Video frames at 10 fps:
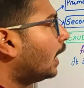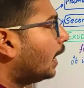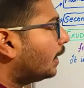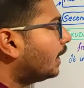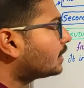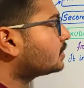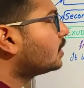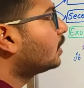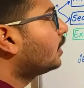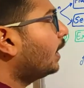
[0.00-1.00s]

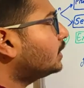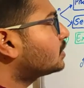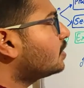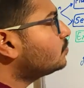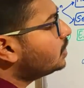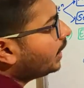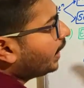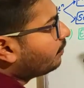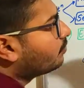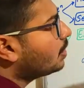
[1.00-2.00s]
Next comes the
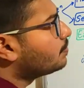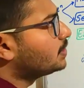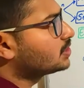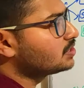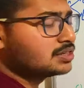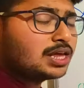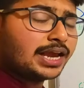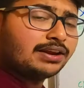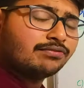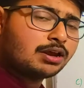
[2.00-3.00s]
inflammations.
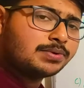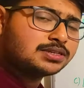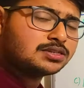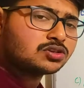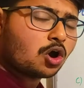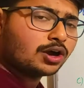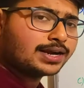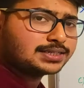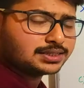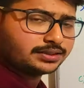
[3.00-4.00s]
The inflammations
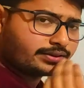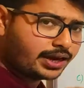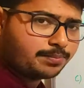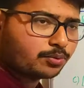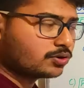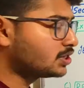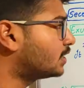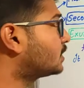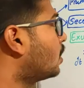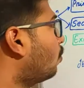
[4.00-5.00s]
occurs in three
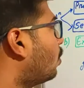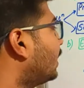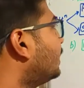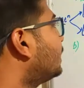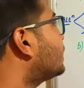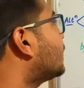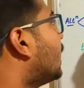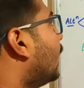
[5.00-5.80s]
processes. What are these?